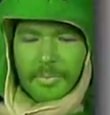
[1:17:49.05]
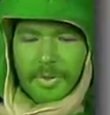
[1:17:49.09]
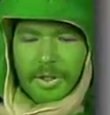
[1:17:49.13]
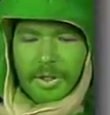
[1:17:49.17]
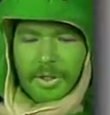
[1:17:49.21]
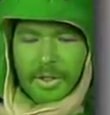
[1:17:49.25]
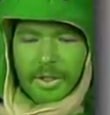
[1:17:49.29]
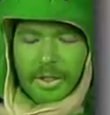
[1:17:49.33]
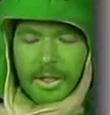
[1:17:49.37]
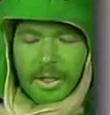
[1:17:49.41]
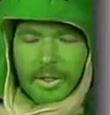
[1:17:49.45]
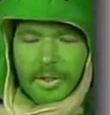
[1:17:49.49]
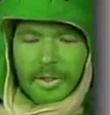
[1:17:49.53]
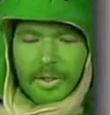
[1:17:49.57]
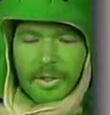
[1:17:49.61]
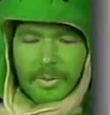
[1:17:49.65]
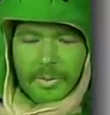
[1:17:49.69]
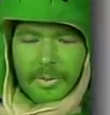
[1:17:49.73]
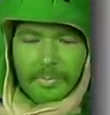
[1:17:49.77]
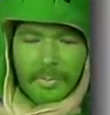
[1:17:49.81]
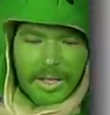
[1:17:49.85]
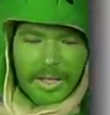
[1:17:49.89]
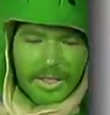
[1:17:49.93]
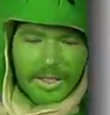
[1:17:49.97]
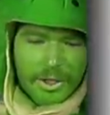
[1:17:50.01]
It's a good idea.
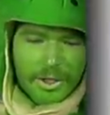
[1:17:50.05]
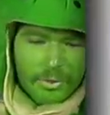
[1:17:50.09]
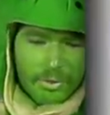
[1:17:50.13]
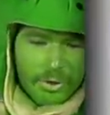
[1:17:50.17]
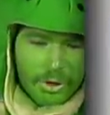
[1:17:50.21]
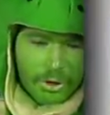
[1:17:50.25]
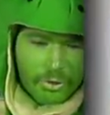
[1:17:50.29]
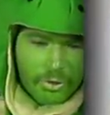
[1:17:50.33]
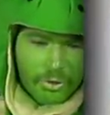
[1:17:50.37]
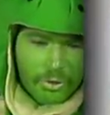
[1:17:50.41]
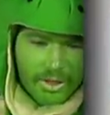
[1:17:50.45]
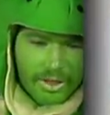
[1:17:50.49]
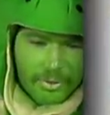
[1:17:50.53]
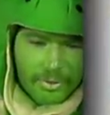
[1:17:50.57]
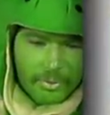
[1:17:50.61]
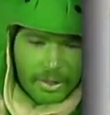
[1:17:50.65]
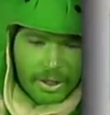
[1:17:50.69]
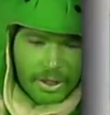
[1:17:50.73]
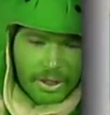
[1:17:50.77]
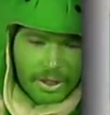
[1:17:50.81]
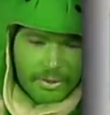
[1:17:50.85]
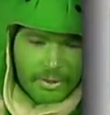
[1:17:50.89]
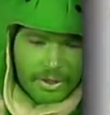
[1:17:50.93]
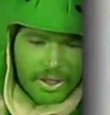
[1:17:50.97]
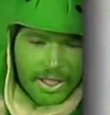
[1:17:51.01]
Message restricted. What
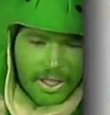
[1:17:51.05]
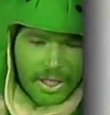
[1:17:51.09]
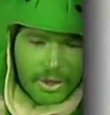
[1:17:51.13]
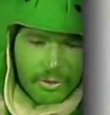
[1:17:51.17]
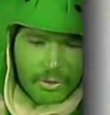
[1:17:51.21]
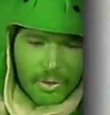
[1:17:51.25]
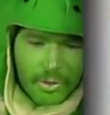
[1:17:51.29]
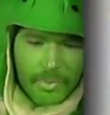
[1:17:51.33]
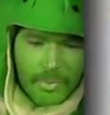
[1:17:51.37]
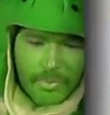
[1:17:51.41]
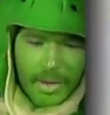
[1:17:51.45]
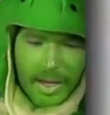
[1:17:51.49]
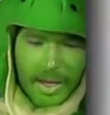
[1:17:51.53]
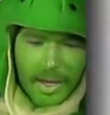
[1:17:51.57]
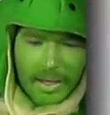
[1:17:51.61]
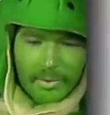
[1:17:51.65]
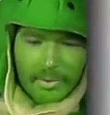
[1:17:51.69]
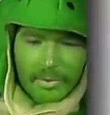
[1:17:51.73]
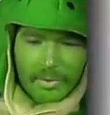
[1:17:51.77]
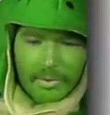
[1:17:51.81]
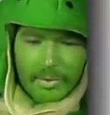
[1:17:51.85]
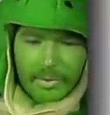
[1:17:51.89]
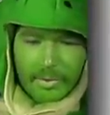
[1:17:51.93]
did you say, Dream Man?